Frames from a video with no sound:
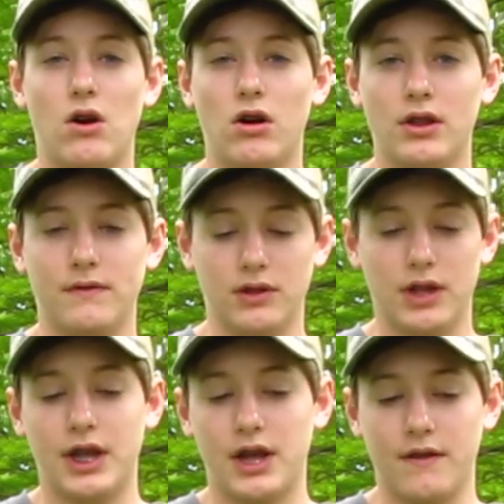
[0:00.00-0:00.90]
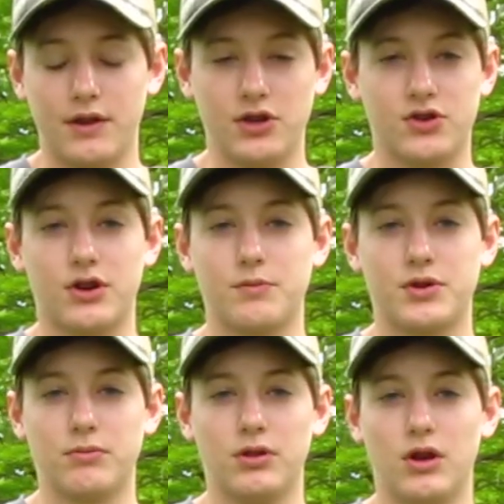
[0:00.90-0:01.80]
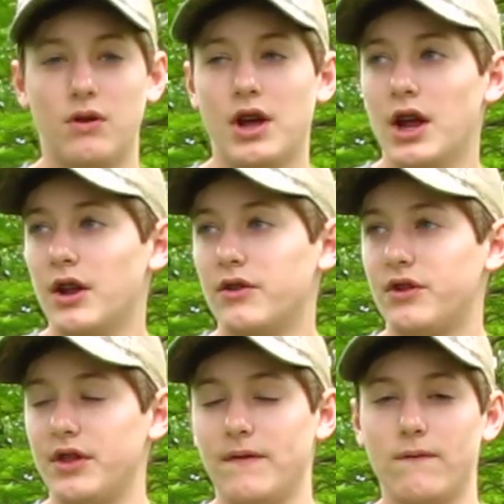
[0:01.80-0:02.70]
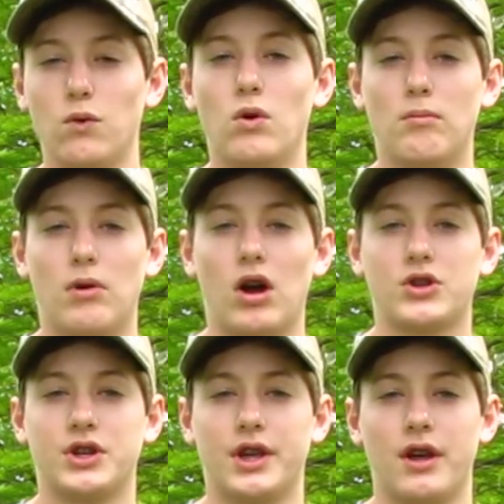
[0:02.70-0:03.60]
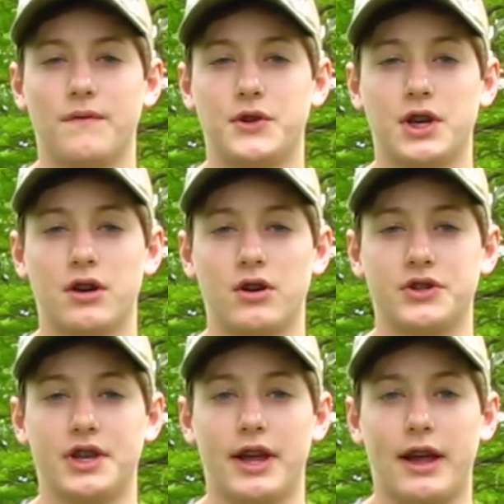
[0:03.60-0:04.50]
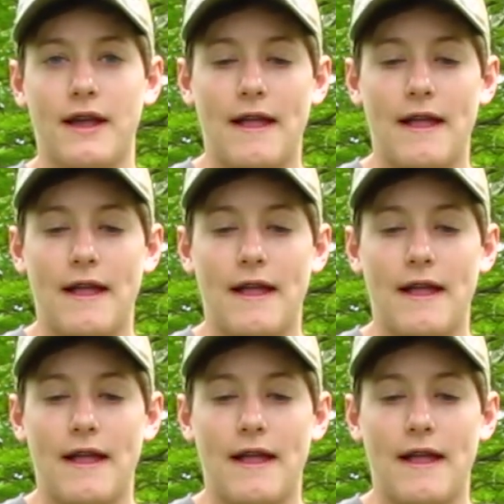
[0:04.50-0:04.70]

I'll leave a link in the description below to the full unboxing of Chicken on a Stick.